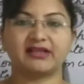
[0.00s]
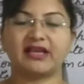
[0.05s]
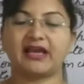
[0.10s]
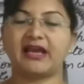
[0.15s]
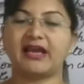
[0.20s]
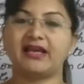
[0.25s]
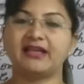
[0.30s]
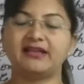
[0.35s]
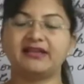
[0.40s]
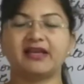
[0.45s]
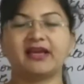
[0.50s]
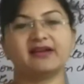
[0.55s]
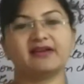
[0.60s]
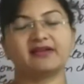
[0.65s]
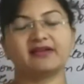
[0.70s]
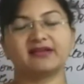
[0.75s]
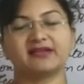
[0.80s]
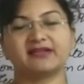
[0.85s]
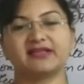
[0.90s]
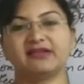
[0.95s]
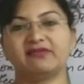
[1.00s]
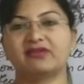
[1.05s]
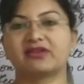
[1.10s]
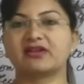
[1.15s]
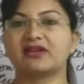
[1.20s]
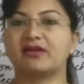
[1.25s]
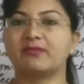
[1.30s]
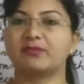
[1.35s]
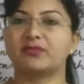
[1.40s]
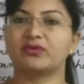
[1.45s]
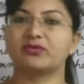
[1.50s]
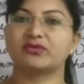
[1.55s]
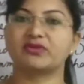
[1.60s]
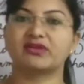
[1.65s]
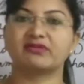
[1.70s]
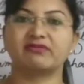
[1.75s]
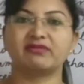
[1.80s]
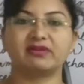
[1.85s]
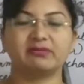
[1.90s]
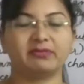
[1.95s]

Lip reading: and then receiver computer will